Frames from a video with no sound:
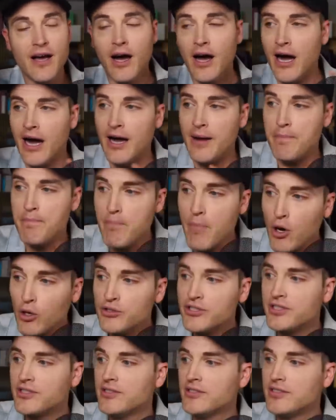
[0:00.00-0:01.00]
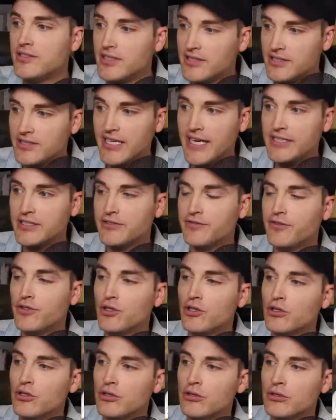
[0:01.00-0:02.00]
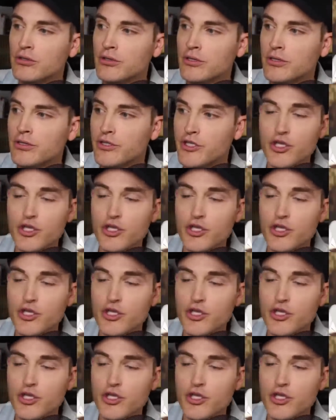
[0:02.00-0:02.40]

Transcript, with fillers: uh, most successful